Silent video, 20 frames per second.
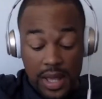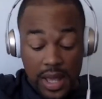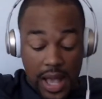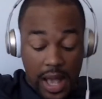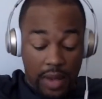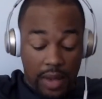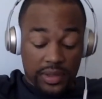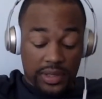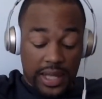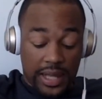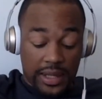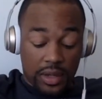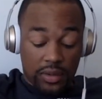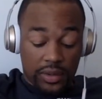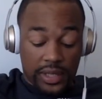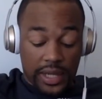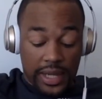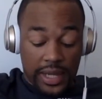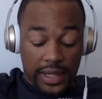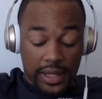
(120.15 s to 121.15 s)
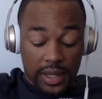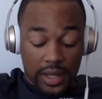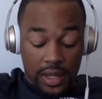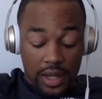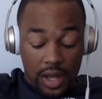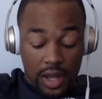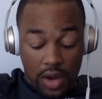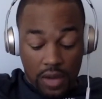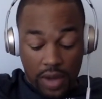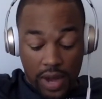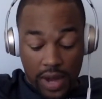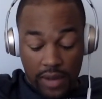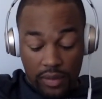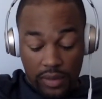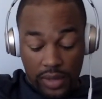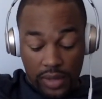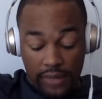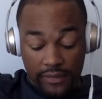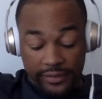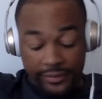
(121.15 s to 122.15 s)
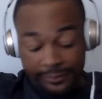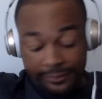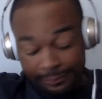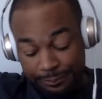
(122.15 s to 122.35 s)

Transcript: I was like, okay, all right, whatever.